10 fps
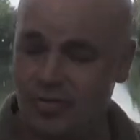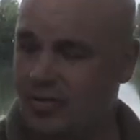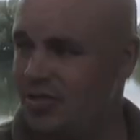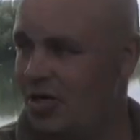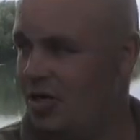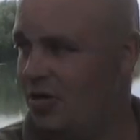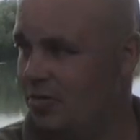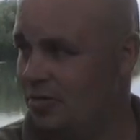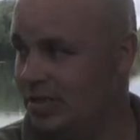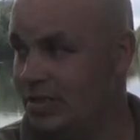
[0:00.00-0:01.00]
so
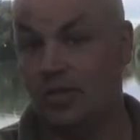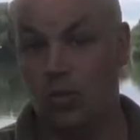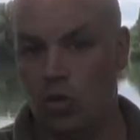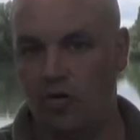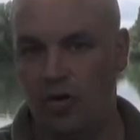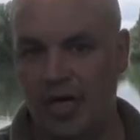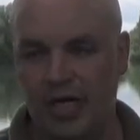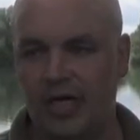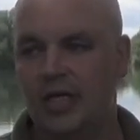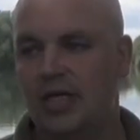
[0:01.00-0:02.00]
we're on here.
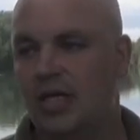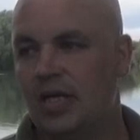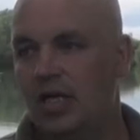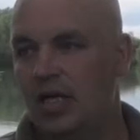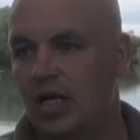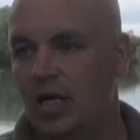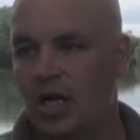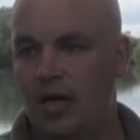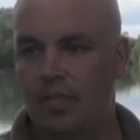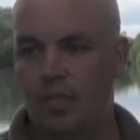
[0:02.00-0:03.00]

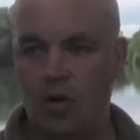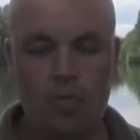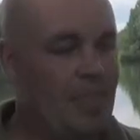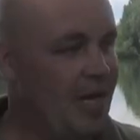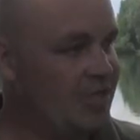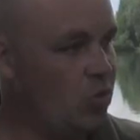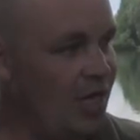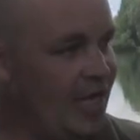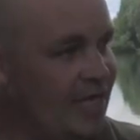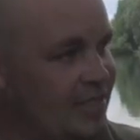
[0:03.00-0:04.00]
We're on peg
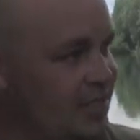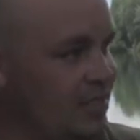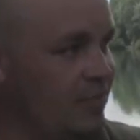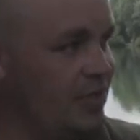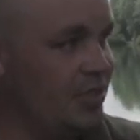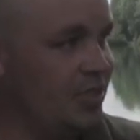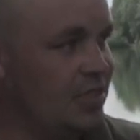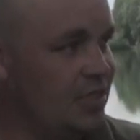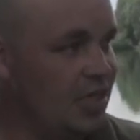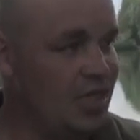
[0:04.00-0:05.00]
28, which
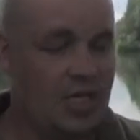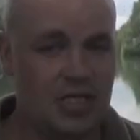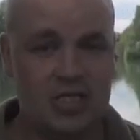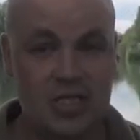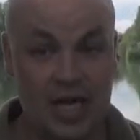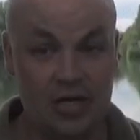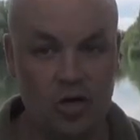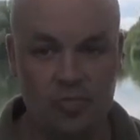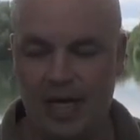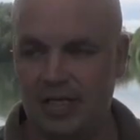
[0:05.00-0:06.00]
is the second
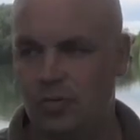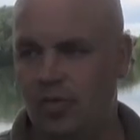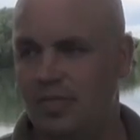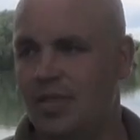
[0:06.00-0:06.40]
high bank swim.